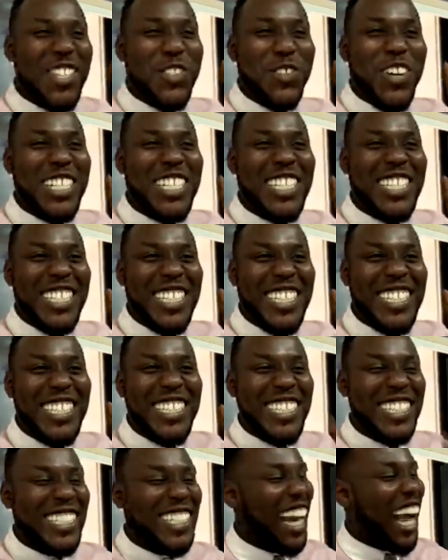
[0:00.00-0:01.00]
now.
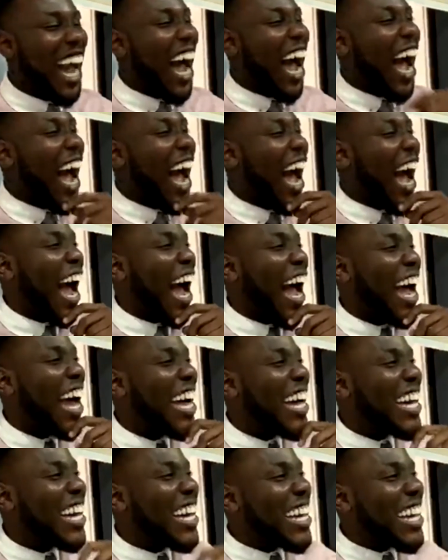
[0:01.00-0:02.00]
That's one
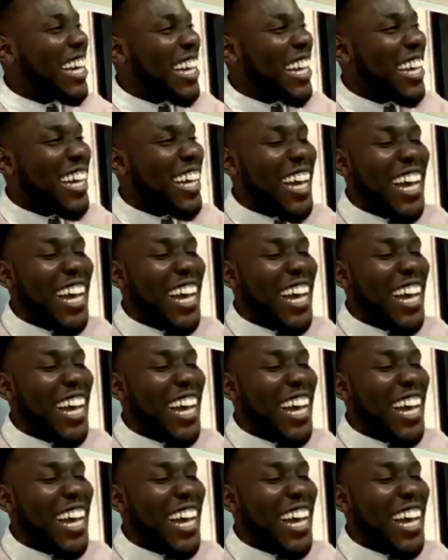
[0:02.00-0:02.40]
change.